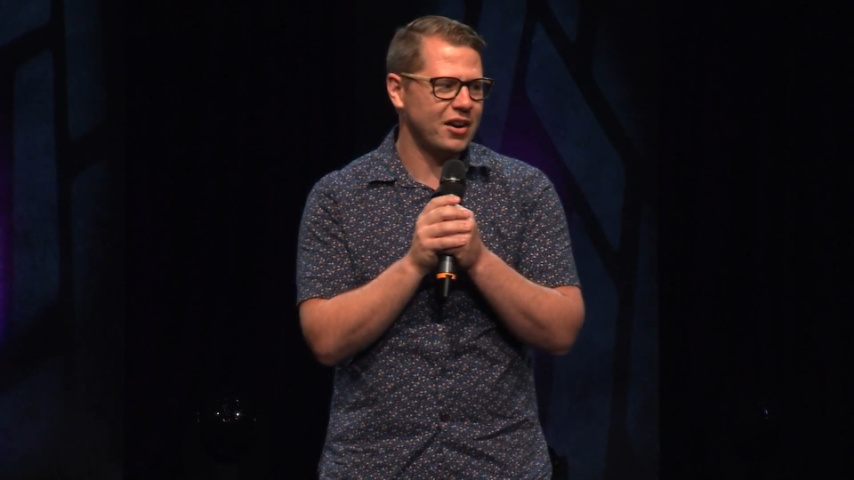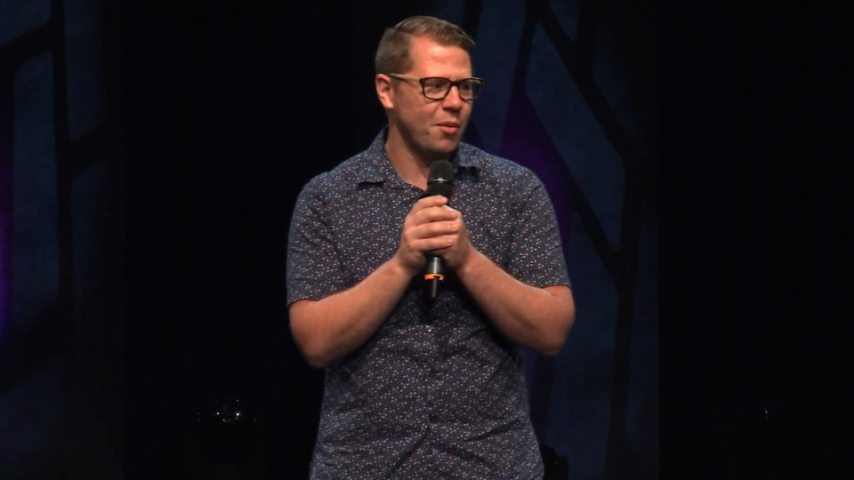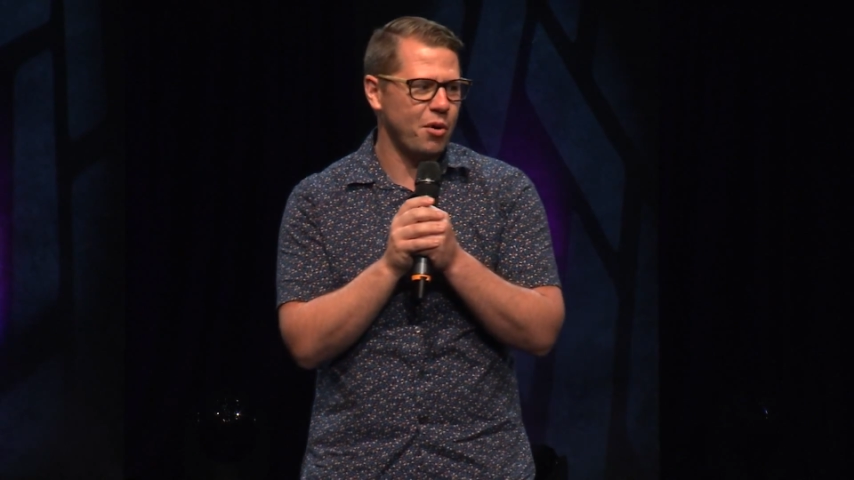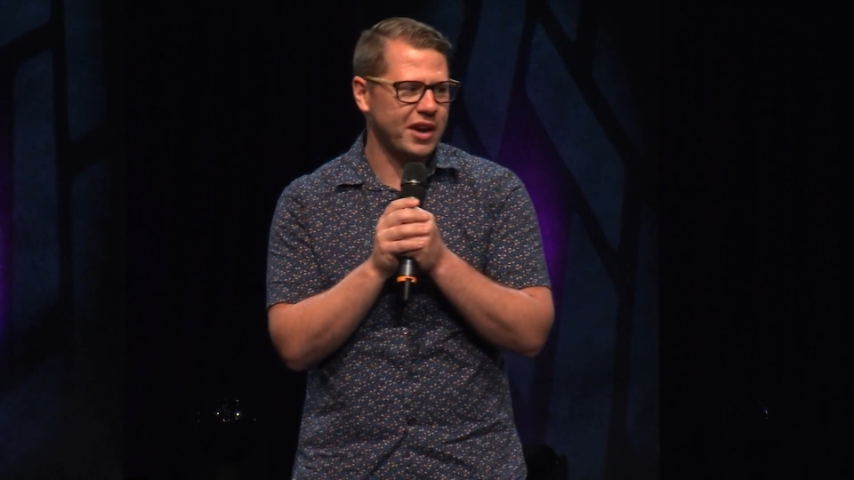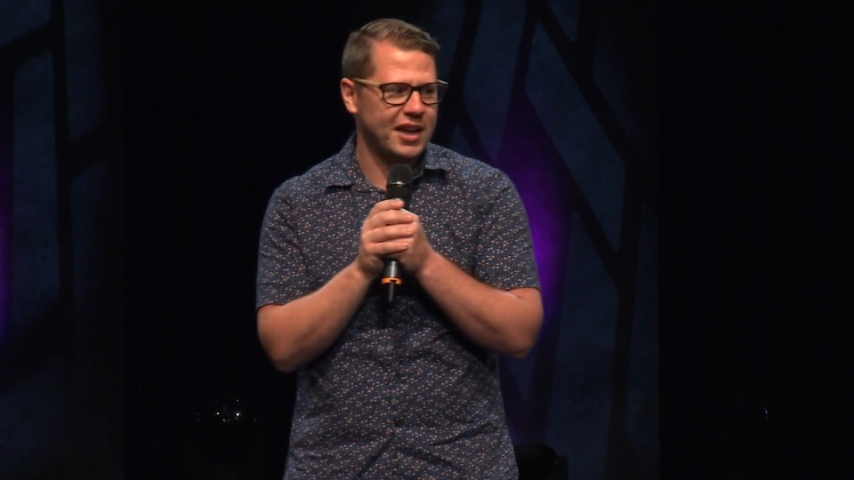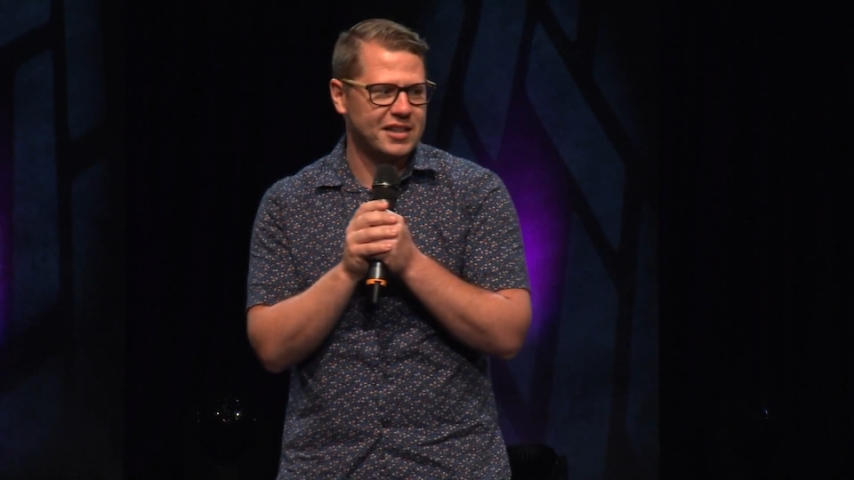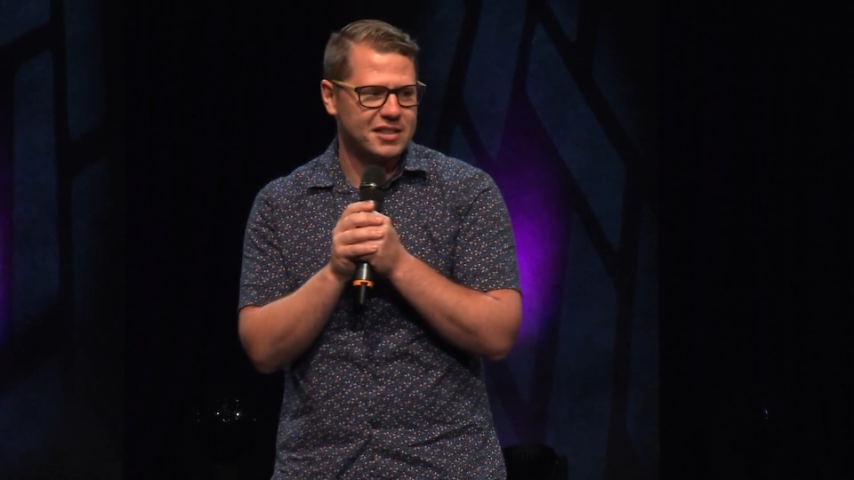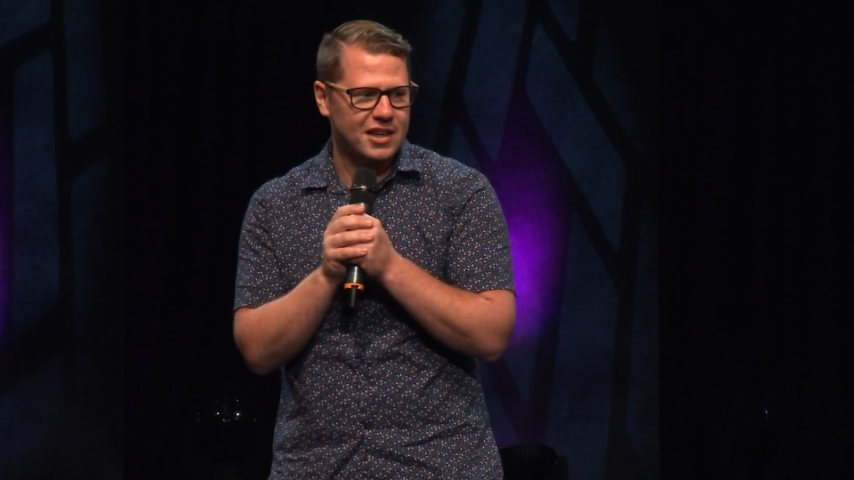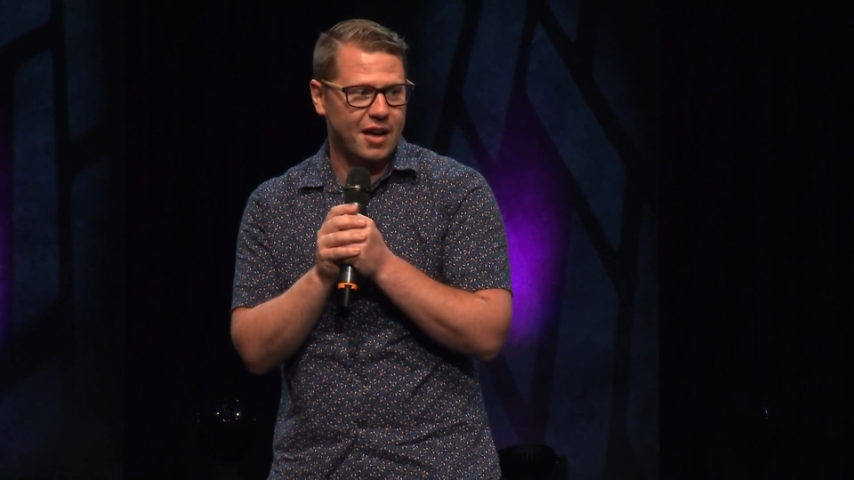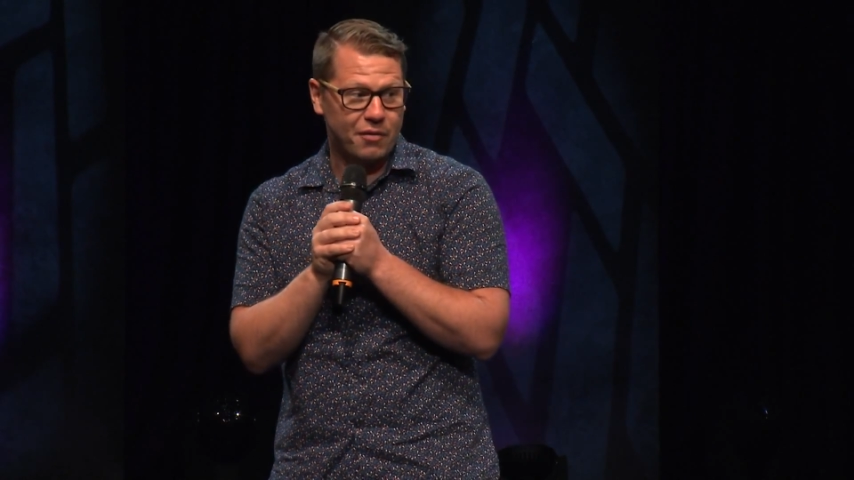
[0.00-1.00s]
no more kid
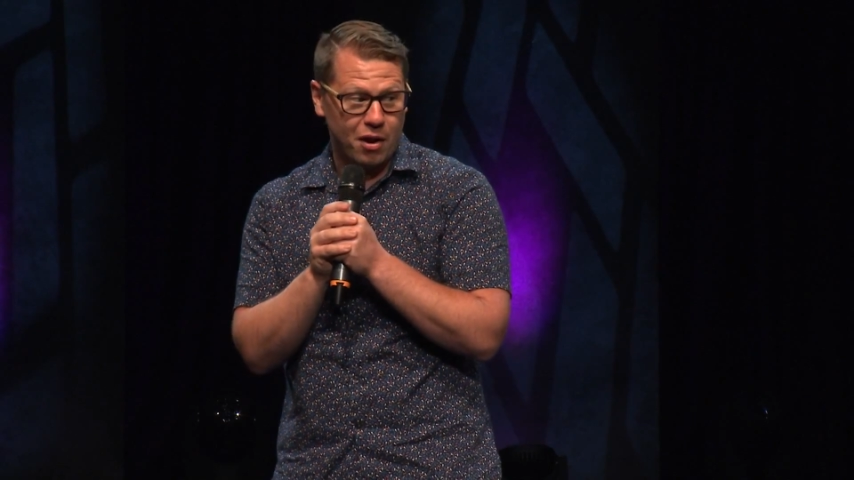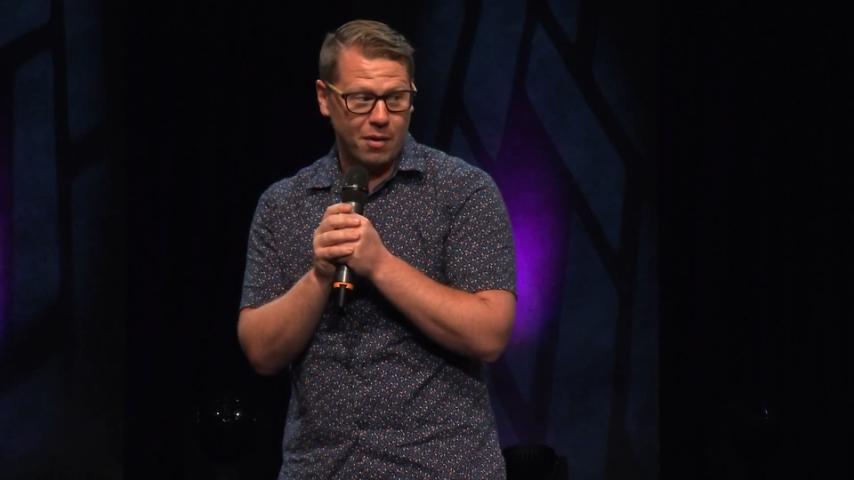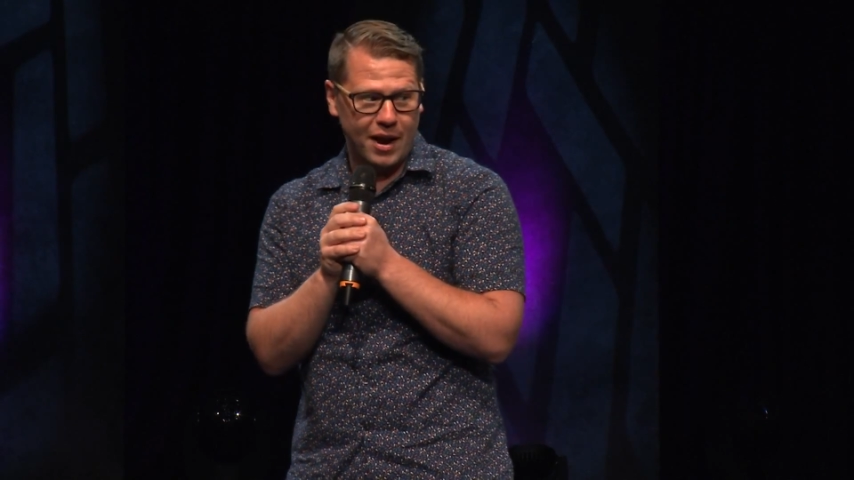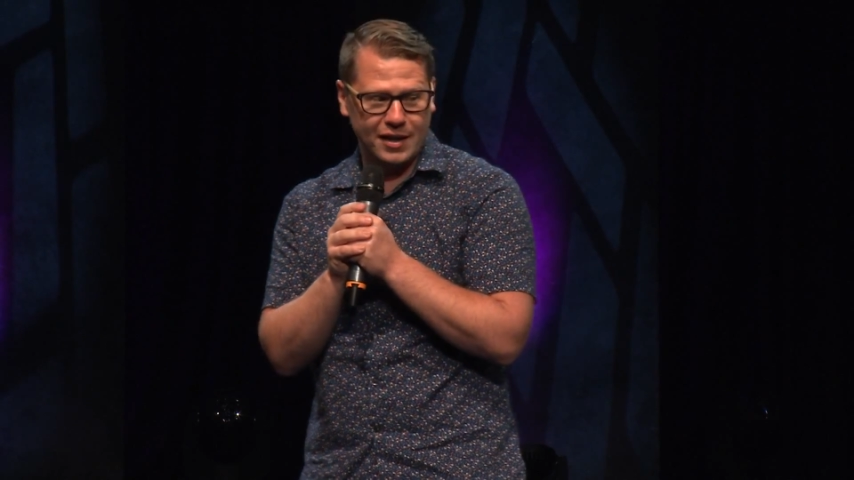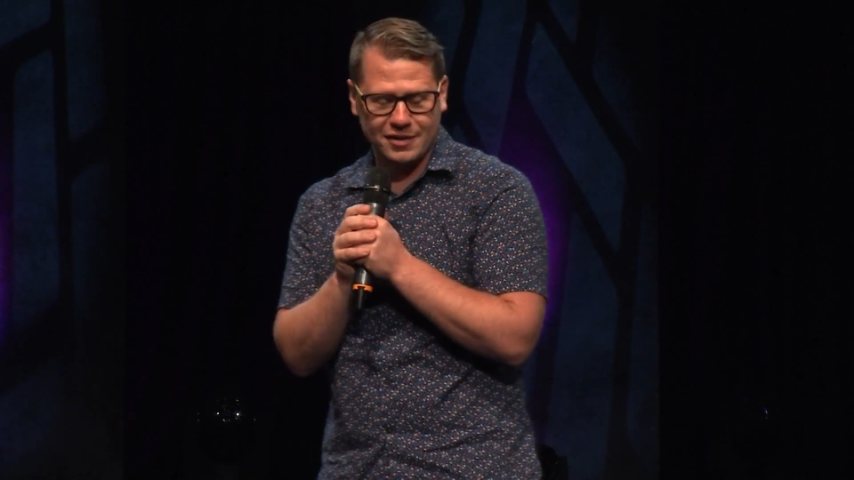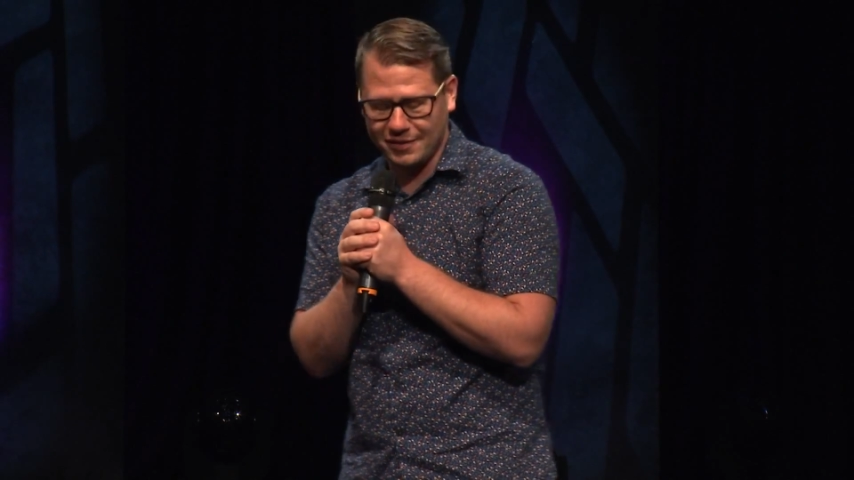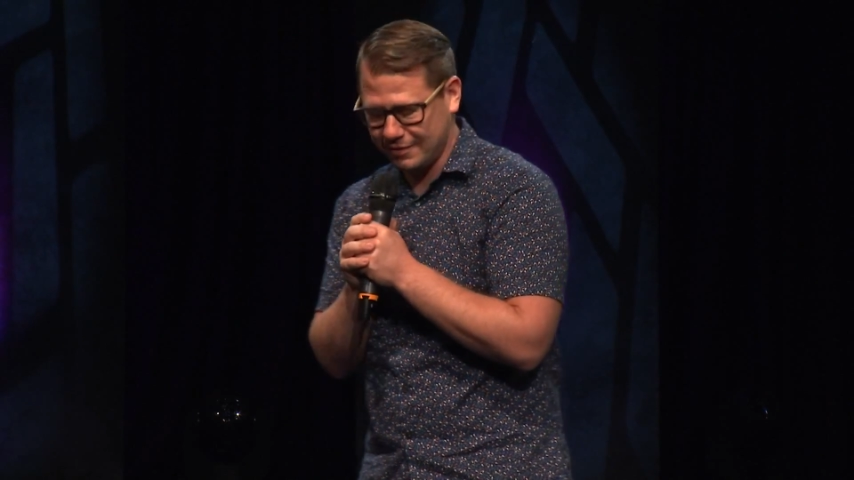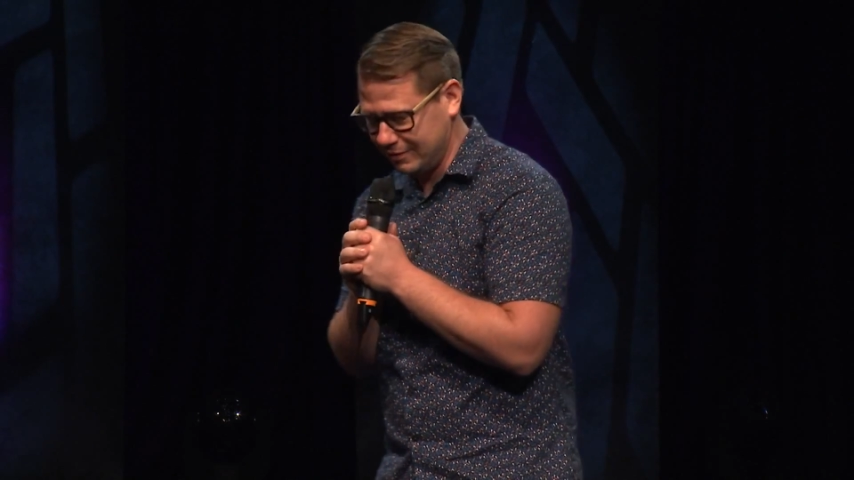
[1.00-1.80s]
stuff, all right.